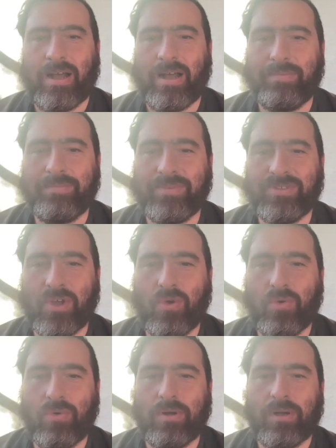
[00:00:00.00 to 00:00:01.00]
Um,
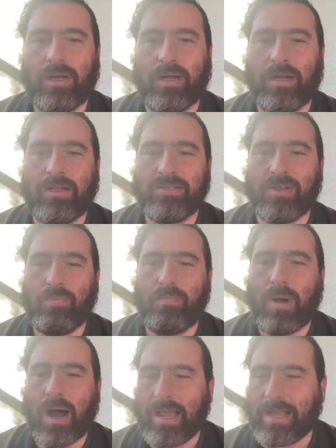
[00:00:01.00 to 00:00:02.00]
so, uh, so
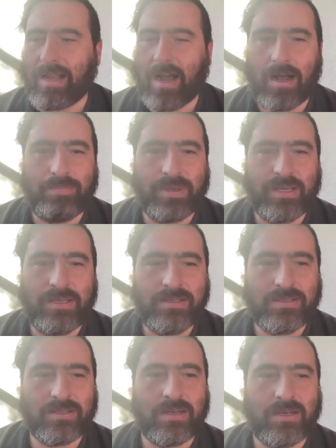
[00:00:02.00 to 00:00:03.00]
my
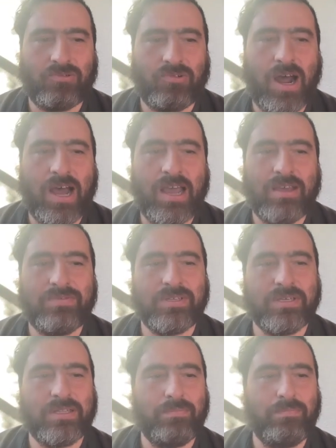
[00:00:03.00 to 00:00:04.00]
copies
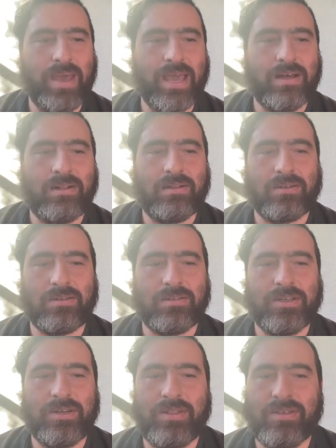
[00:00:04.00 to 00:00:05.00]
arrived in the mail
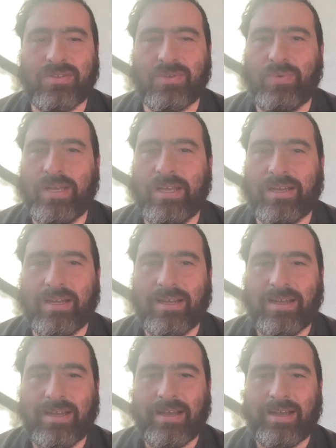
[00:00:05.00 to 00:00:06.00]
earlier this week,
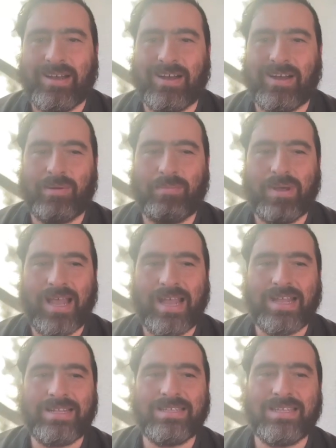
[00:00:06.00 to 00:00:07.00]
um,
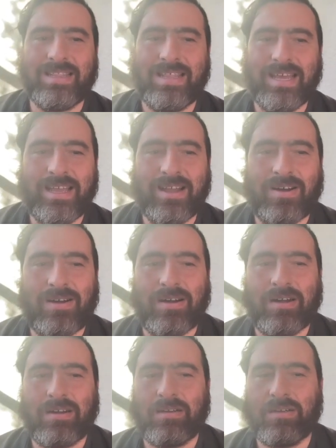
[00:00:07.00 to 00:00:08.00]
and they
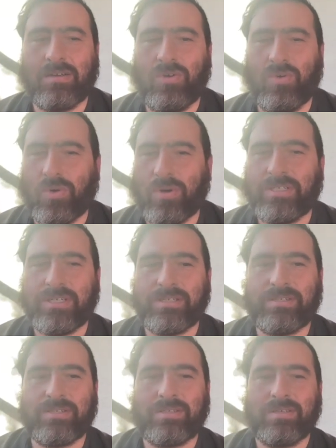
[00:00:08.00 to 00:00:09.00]
are
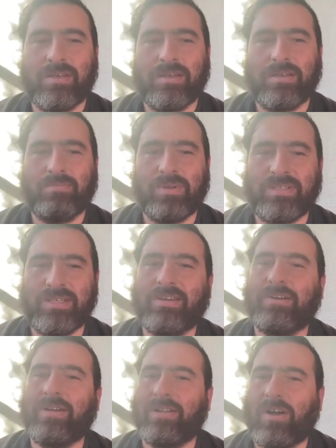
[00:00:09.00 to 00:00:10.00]
gorgeous
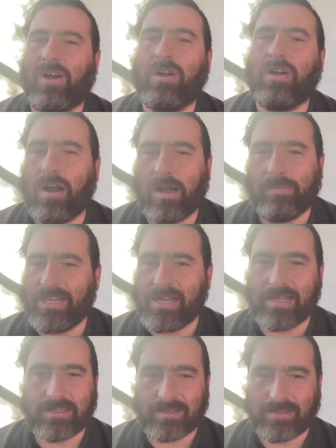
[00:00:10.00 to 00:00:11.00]
material art
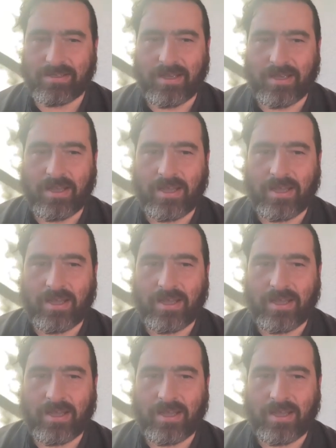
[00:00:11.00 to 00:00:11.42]
objects,